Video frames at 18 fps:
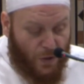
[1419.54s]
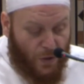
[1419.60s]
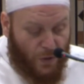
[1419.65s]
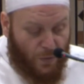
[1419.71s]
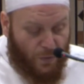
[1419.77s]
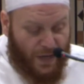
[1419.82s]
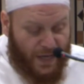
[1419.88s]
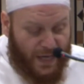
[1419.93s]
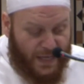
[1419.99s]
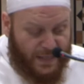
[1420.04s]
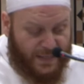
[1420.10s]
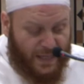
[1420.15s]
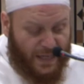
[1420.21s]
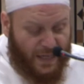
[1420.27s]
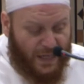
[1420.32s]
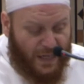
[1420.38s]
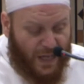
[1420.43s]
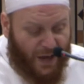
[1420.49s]
where he
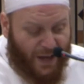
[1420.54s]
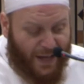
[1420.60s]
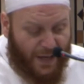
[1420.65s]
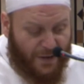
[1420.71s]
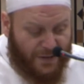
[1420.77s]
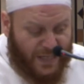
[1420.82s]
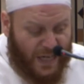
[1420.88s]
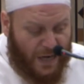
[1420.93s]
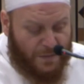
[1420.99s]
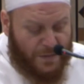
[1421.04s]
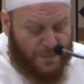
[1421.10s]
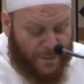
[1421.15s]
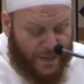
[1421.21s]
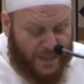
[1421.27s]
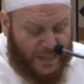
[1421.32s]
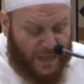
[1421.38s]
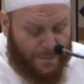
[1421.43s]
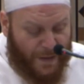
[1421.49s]
sallallahu alayhi wa sallam
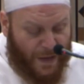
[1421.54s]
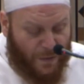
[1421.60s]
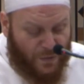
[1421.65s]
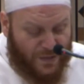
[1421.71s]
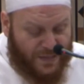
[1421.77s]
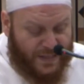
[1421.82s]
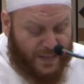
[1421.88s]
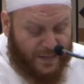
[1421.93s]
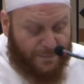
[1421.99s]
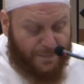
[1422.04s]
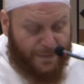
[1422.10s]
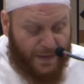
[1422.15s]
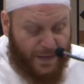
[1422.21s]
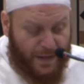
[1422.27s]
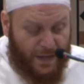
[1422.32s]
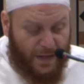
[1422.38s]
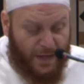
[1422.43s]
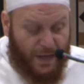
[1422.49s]
speaks about
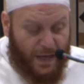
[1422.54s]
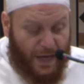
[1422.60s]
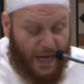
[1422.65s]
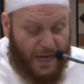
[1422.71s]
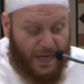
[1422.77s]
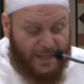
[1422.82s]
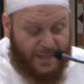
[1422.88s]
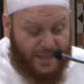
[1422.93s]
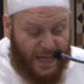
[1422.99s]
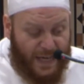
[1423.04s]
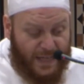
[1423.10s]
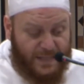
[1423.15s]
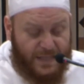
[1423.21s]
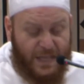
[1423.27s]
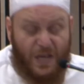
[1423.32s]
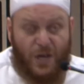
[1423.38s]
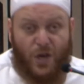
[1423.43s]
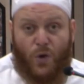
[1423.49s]
wisdom, and he
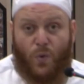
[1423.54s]
says,